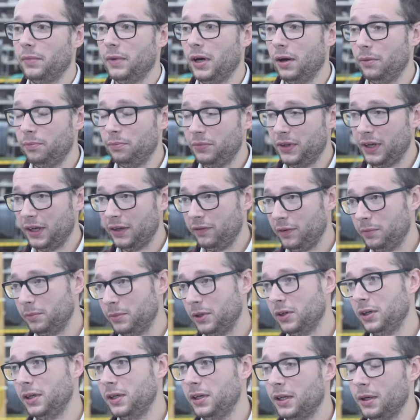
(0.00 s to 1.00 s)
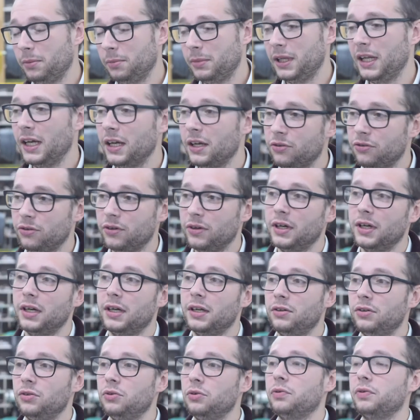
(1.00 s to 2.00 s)
I'm David Martin. I'm a lecturer
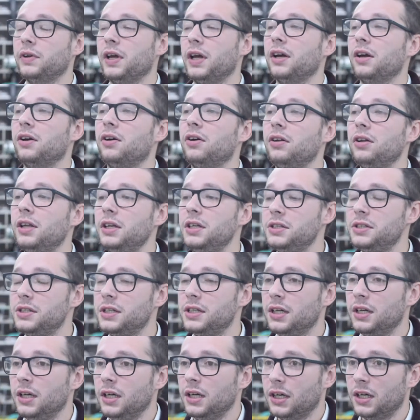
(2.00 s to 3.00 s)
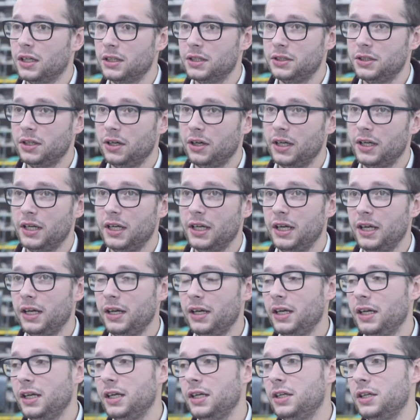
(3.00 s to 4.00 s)
at North Kent College. I started
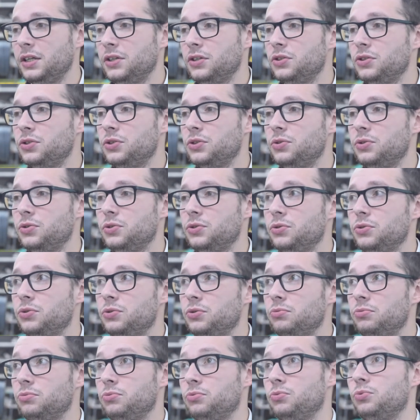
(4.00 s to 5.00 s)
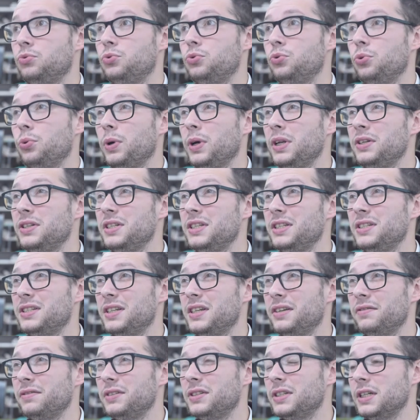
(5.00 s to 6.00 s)
here in
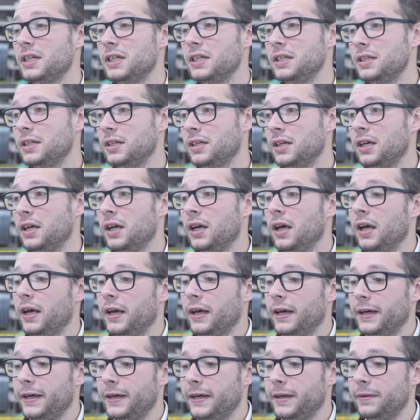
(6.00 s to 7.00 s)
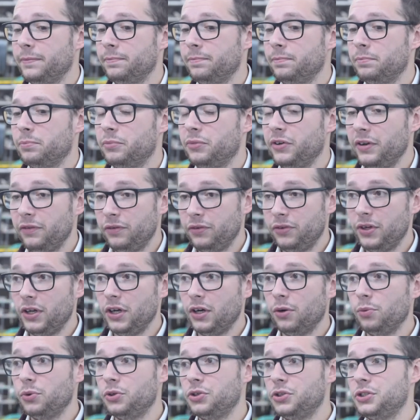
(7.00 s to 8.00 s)
2017. Previously,
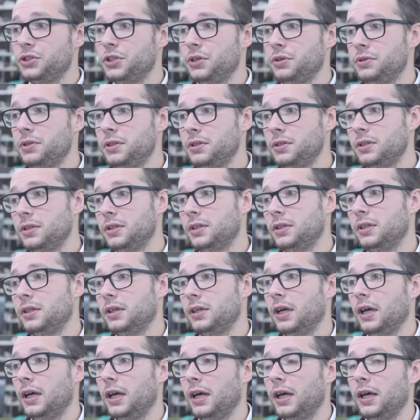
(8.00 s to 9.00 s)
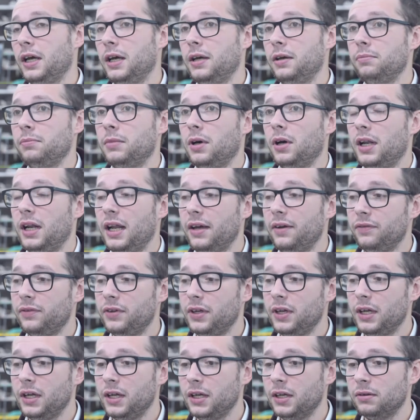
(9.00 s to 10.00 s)
I was a student. I left
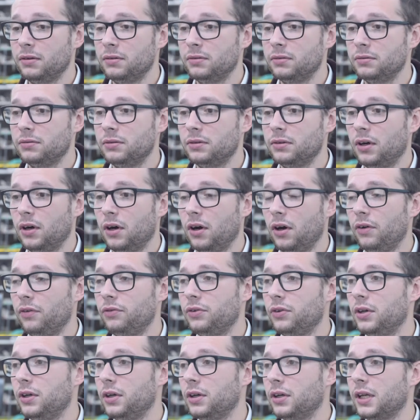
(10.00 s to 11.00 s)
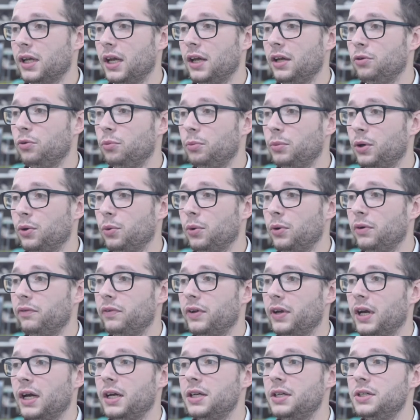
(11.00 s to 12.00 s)
here after getting all my
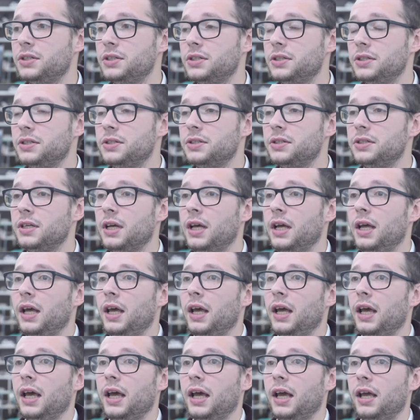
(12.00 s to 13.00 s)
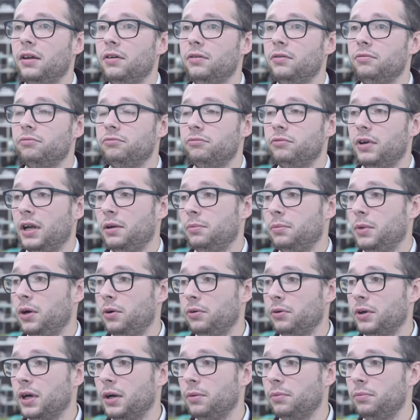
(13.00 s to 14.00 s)
qualifications and ran my
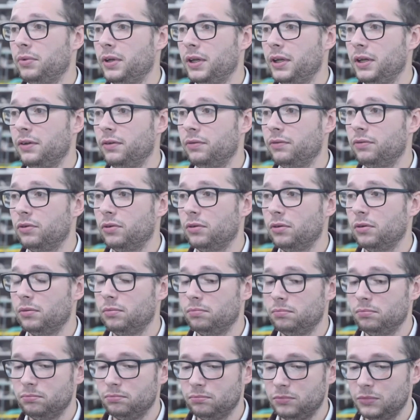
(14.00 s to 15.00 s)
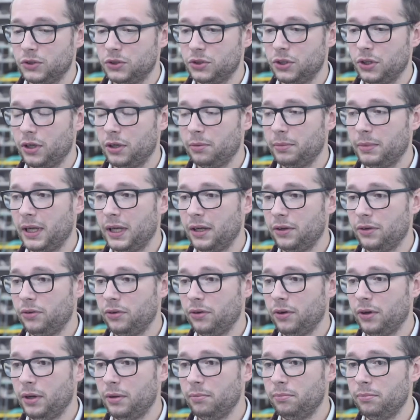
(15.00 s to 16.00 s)
own company for a certain amount of
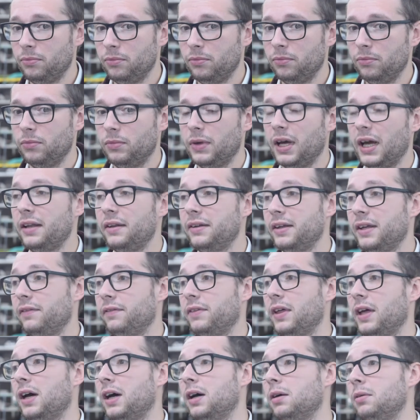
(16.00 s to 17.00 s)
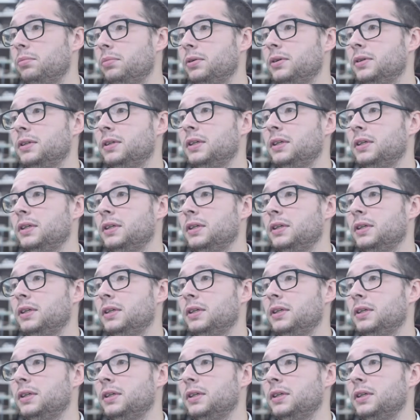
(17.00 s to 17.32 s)
time. Had to give that up